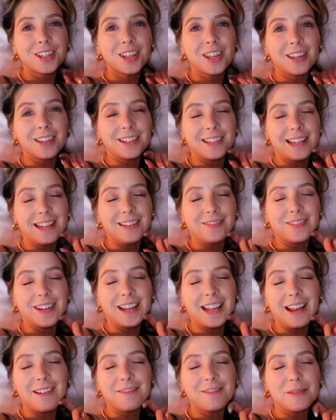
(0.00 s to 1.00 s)
Good
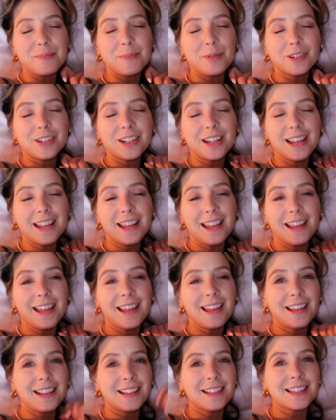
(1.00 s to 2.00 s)
evening, everybody.
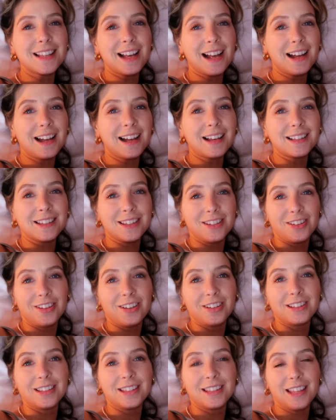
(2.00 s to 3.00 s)
It is, as you
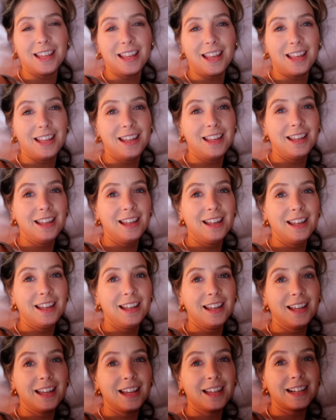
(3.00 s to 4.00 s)
can see,
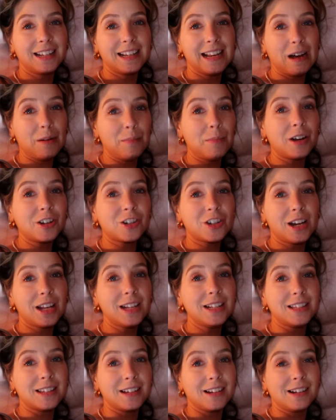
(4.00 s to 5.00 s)
now much
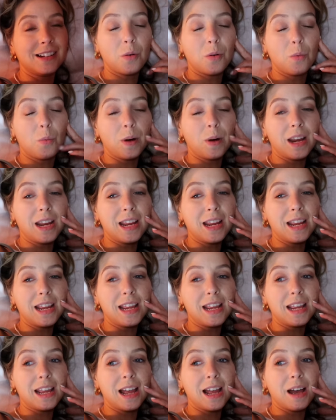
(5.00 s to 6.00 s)
later.
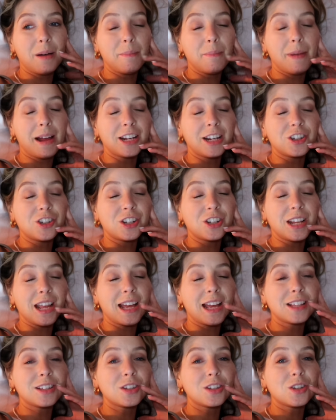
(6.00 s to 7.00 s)
We managed to
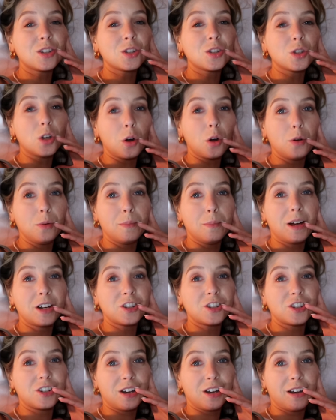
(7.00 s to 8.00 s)
get so
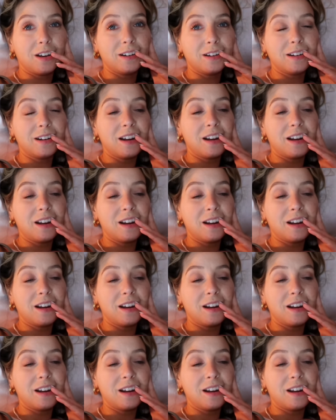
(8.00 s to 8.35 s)
much done.